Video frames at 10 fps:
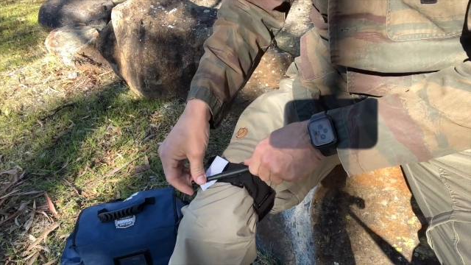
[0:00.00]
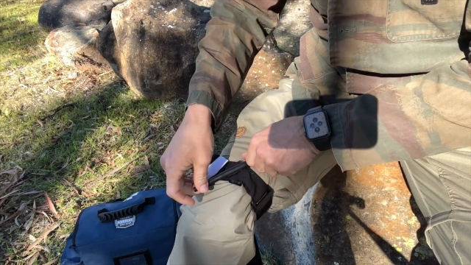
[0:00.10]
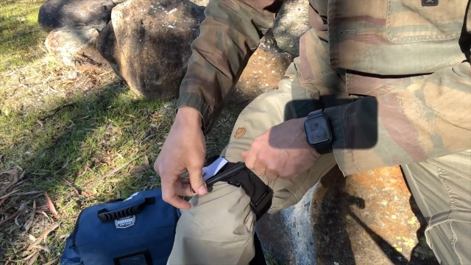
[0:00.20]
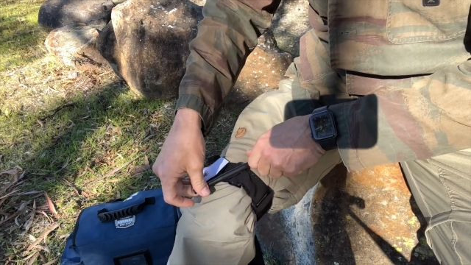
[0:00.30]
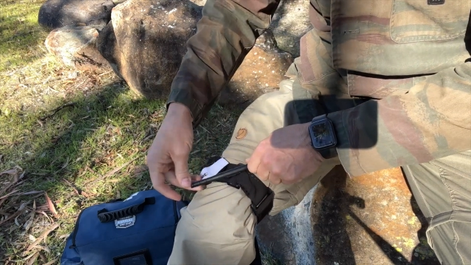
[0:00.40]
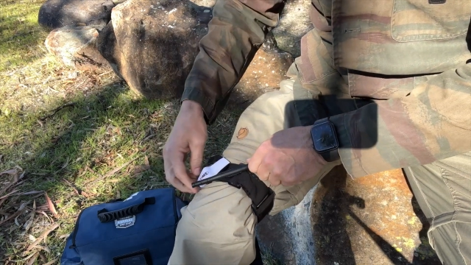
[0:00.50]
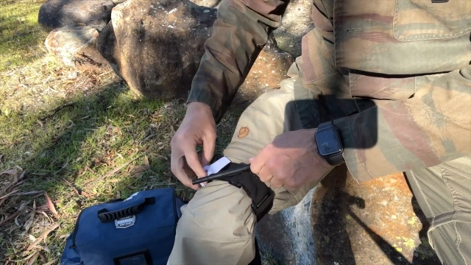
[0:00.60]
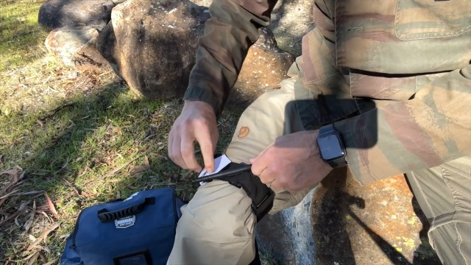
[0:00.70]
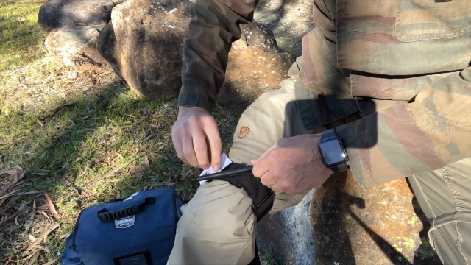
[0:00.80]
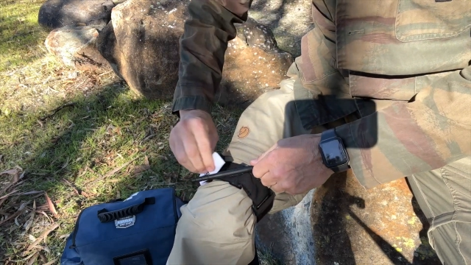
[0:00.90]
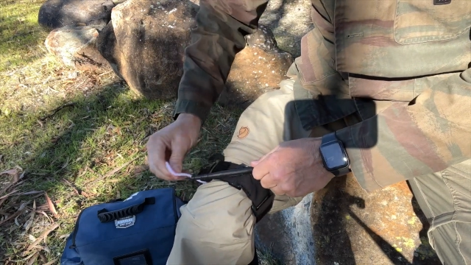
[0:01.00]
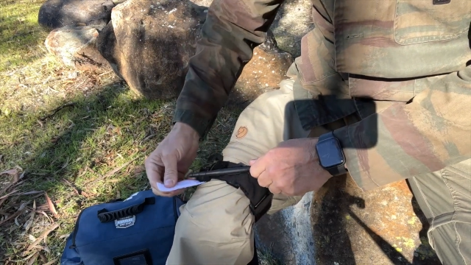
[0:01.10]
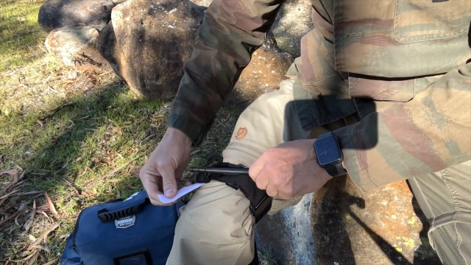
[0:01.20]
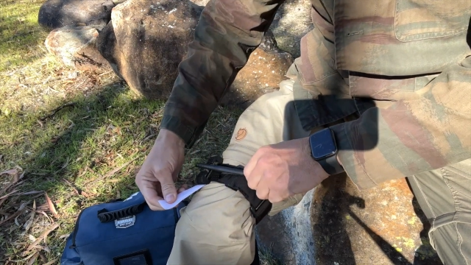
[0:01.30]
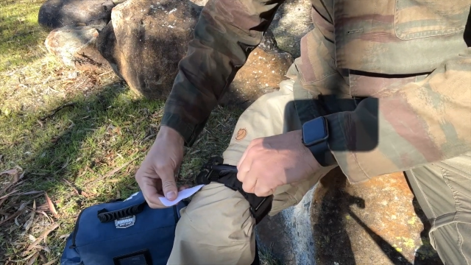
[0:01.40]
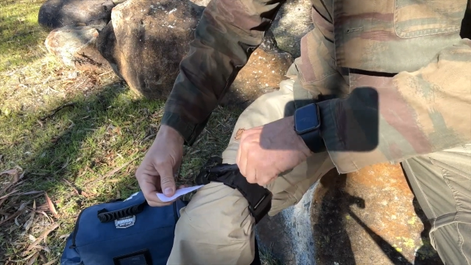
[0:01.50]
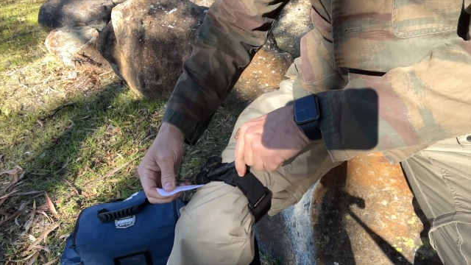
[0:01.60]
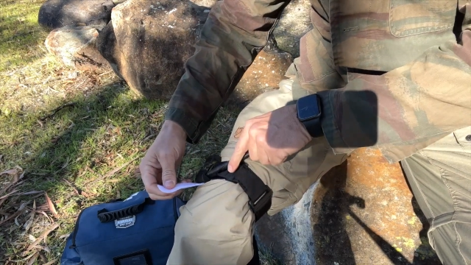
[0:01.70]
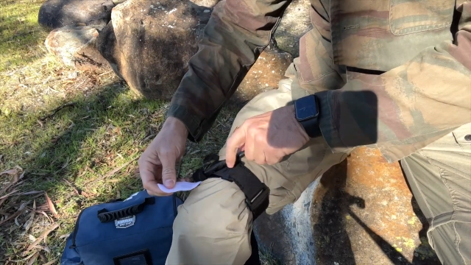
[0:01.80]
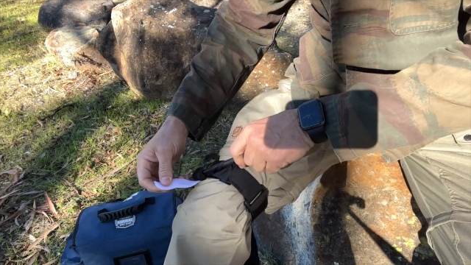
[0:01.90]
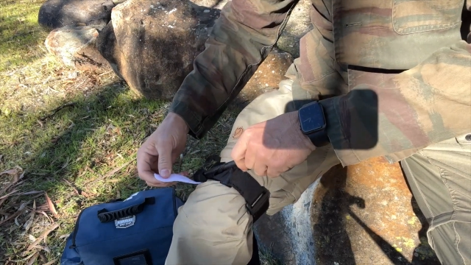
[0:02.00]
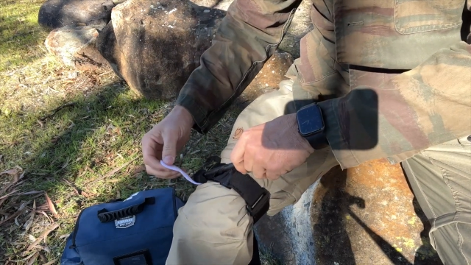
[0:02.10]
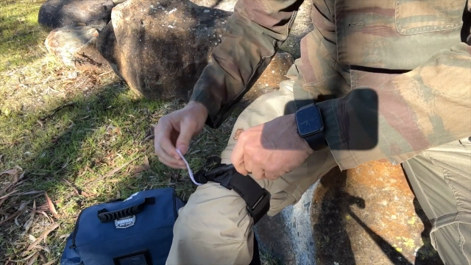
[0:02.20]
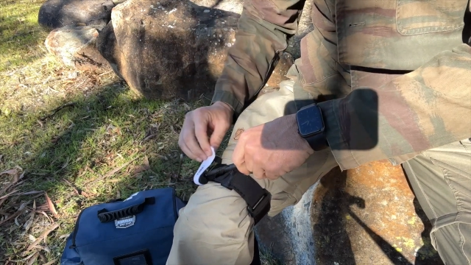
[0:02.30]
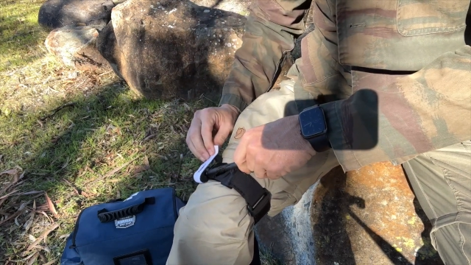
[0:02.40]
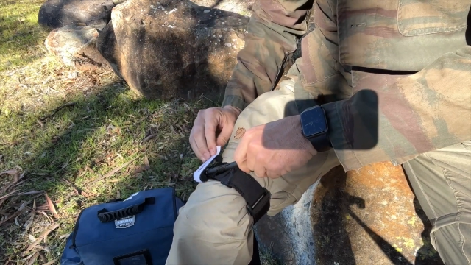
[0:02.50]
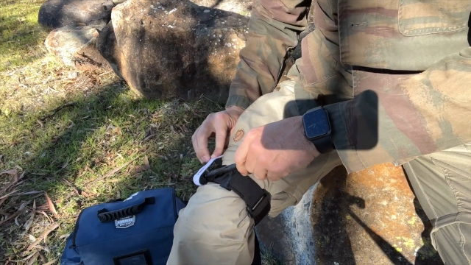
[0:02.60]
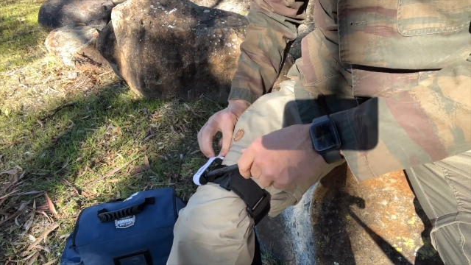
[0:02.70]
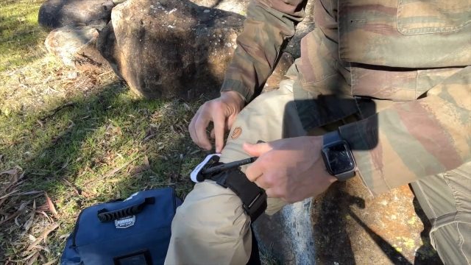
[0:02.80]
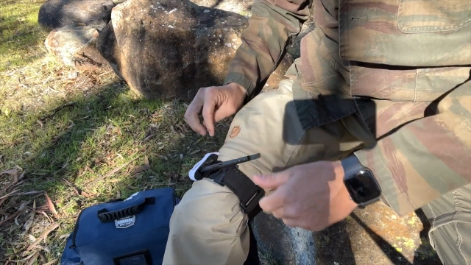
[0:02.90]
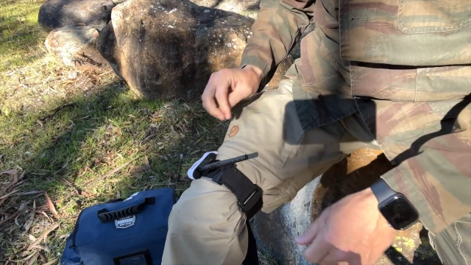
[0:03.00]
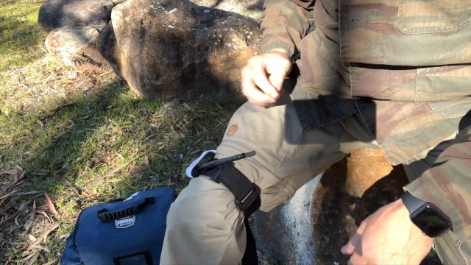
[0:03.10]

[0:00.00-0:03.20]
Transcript: [unreadable: no face in view]